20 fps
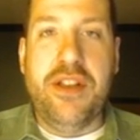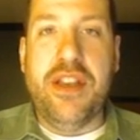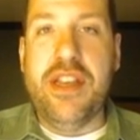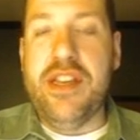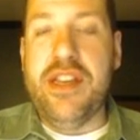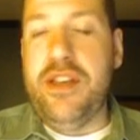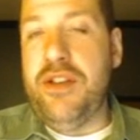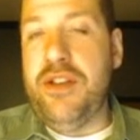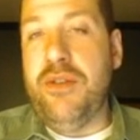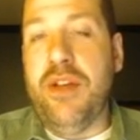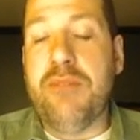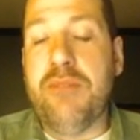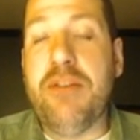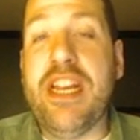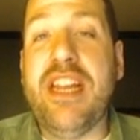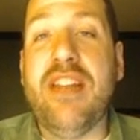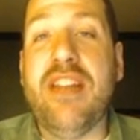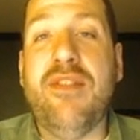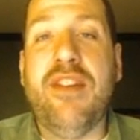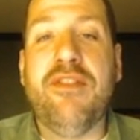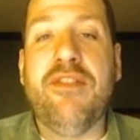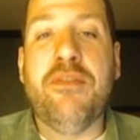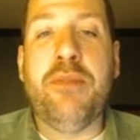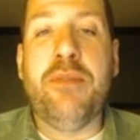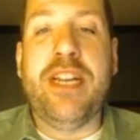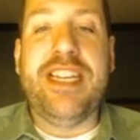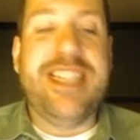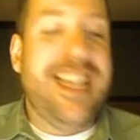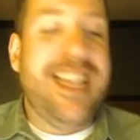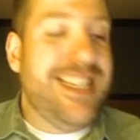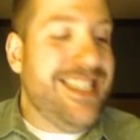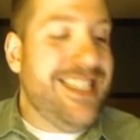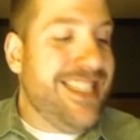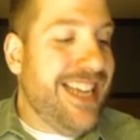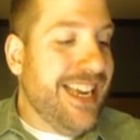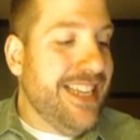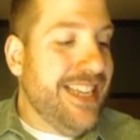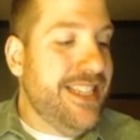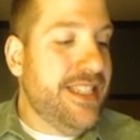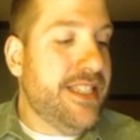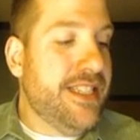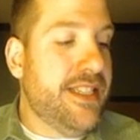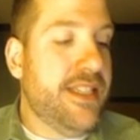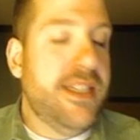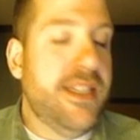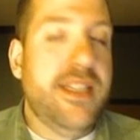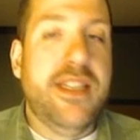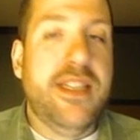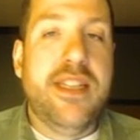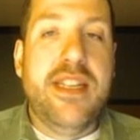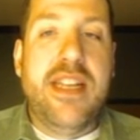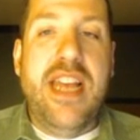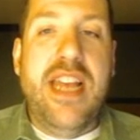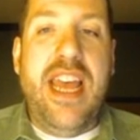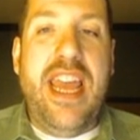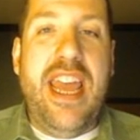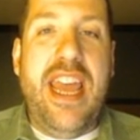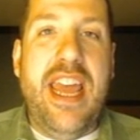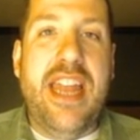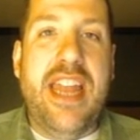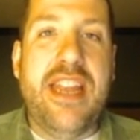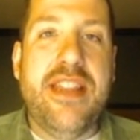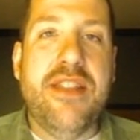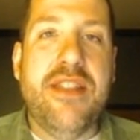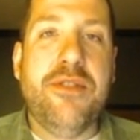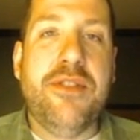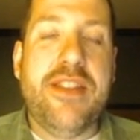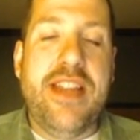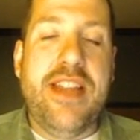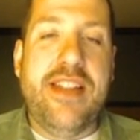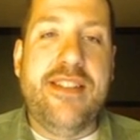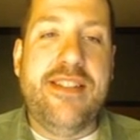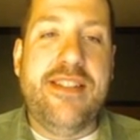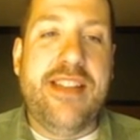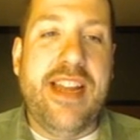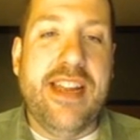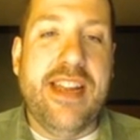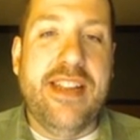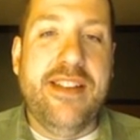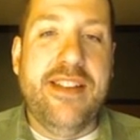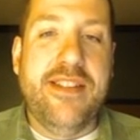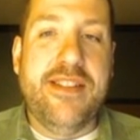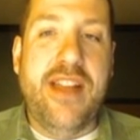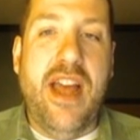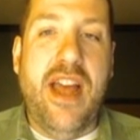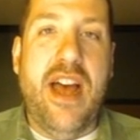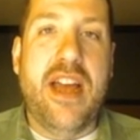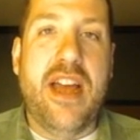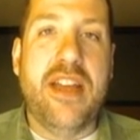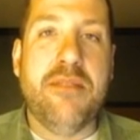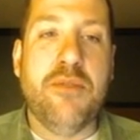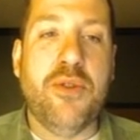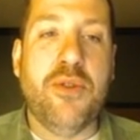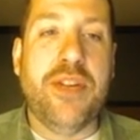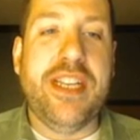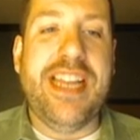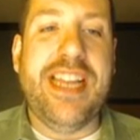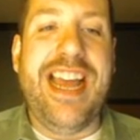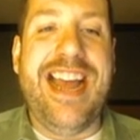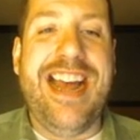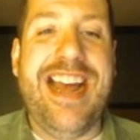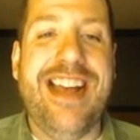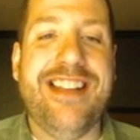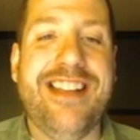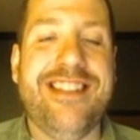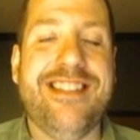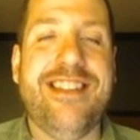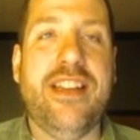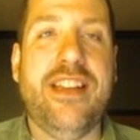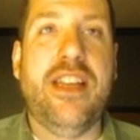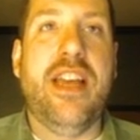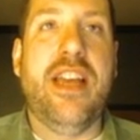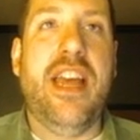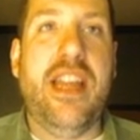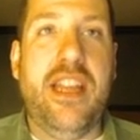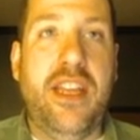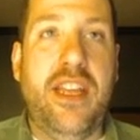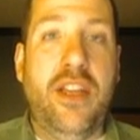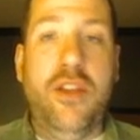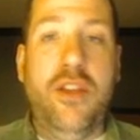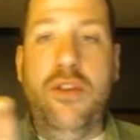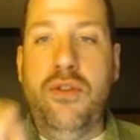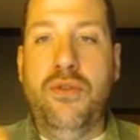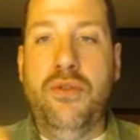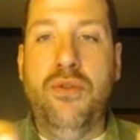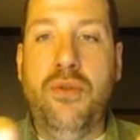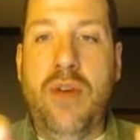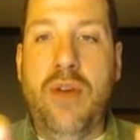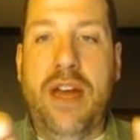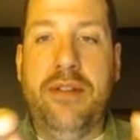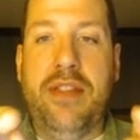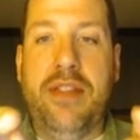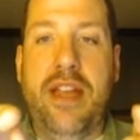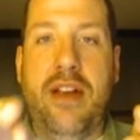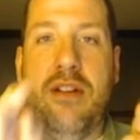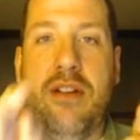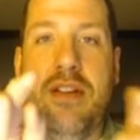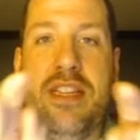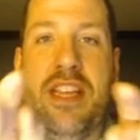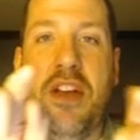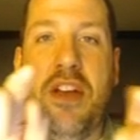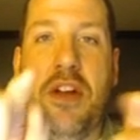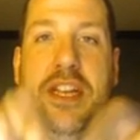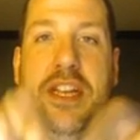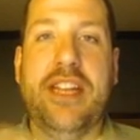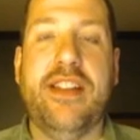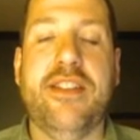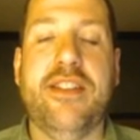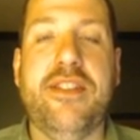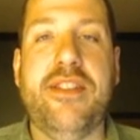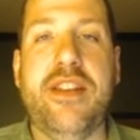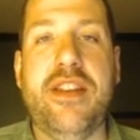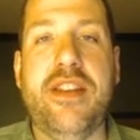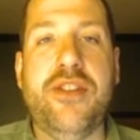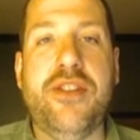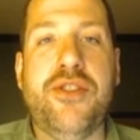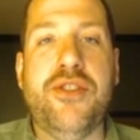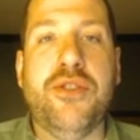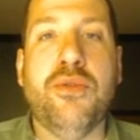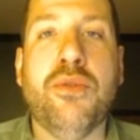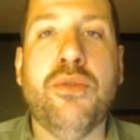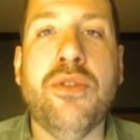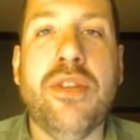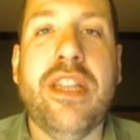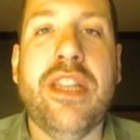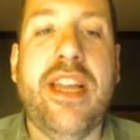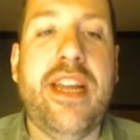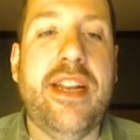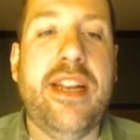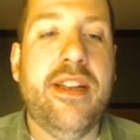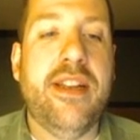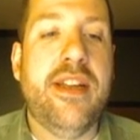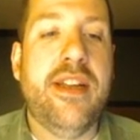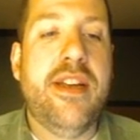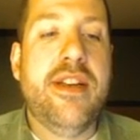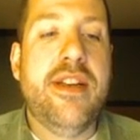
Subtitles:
to do. I'm going to give everybody 10 seconds. And in those 10 seconds, I am going to ask you out there in the audience in Digital World Land,